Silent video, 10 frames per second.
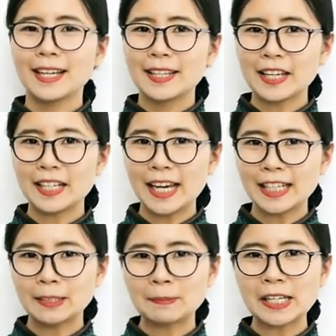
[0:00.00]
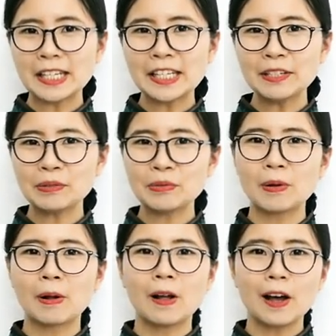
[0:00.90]
The let it be yi
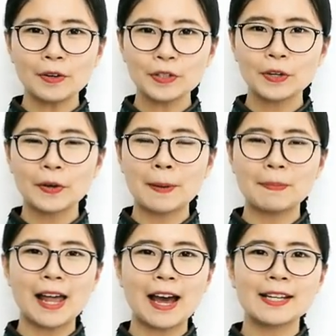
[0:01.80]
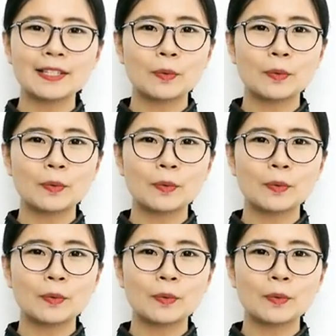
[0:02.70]
rule also applies